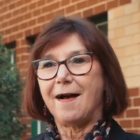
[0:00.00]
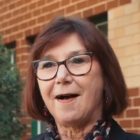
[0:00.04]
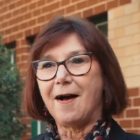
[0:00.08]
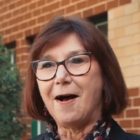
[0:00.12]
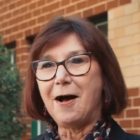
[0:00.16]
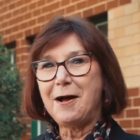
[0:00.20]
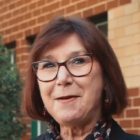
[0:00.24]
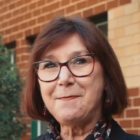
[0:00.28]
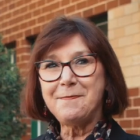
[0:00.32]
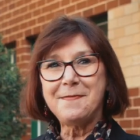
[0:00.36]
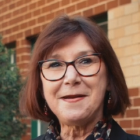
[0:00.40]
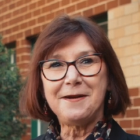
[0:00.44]

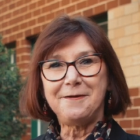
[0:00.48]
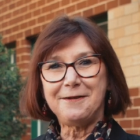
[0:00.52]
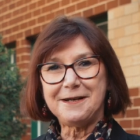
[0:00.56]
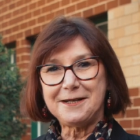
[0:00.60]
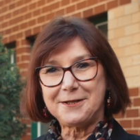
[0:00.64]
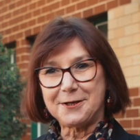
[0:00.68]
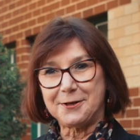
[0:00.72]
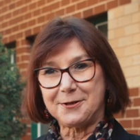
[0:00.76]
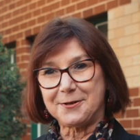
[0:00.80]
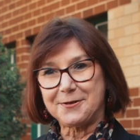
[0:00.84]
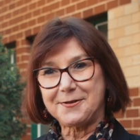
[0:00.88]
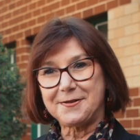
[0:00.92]
I'm Mary
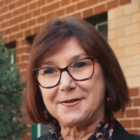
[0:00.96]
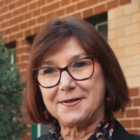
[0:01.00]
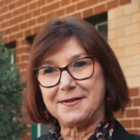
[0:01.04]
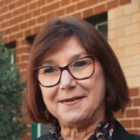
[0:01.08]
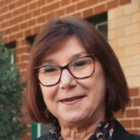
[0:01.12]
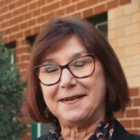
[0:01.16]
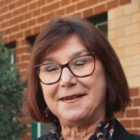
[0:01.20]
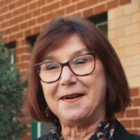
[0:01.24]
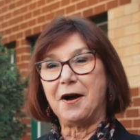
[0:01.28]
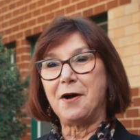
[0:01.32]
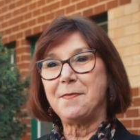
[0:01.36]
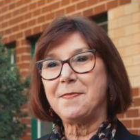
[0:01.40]
Tolson
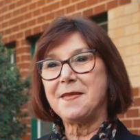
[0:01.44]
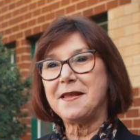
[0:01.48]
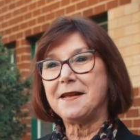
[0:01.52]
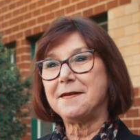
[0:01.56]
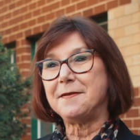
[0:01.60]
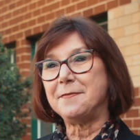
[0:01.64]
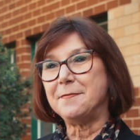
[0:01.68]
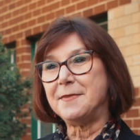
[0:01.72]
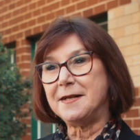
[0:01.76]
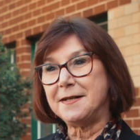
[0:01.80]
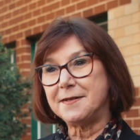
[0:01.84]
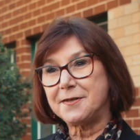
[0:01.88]
and I'm the
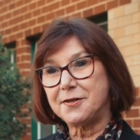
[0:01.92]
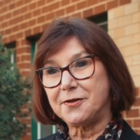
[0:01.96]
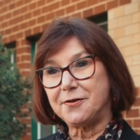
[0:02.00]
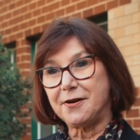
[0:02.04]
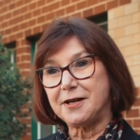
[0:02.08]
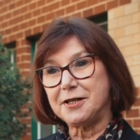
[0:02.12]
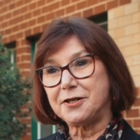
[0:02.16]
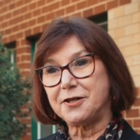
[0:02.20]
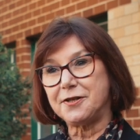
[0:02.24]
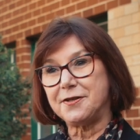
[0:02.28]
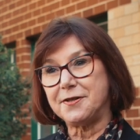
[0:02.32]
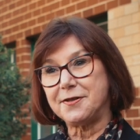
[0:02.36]

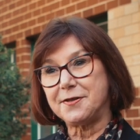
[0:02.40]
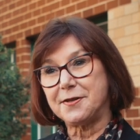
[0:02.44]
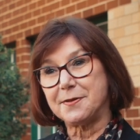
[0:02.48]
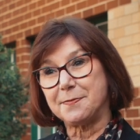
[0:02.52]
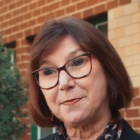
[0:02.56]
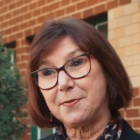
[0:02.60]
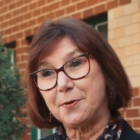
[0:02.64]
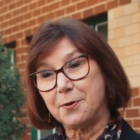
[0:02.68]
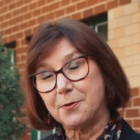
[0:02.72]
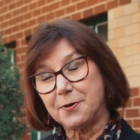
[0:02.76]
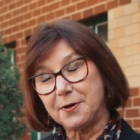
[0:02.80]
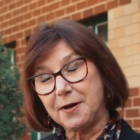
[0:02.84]
Administration
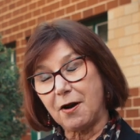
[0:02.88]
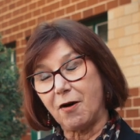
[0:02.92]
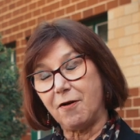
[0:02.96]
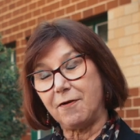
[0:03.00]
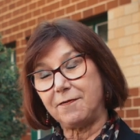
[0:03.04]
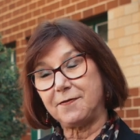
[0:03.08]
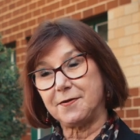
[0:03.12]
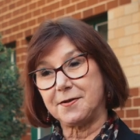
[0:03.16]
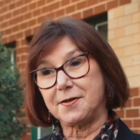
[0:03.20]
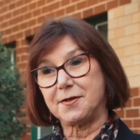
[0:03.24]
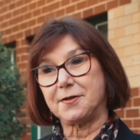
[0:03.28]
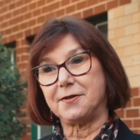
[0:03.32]
Support
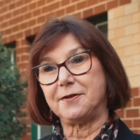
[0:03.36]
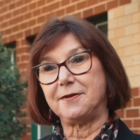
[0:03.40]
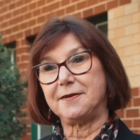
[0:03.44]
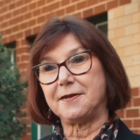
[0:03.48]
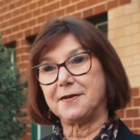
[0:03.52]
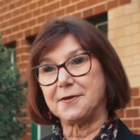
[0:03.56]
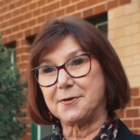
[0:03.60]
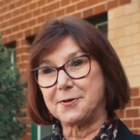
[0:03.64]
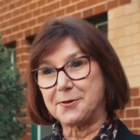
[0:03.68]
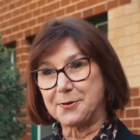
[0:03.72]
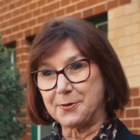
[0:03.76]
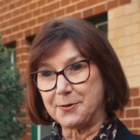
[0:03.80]
Officer
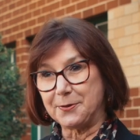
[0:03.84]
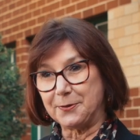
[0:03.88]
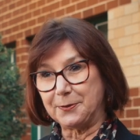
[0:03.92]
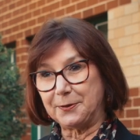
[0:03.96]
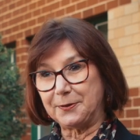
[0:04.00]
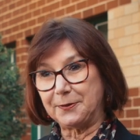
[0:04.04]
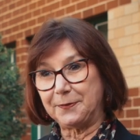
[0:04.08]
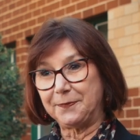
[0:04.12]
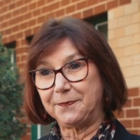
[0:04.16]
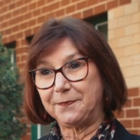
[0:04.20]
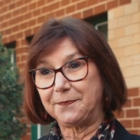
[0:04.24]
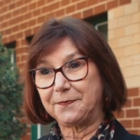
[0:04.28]
at the
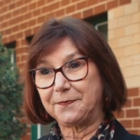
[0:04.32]
school.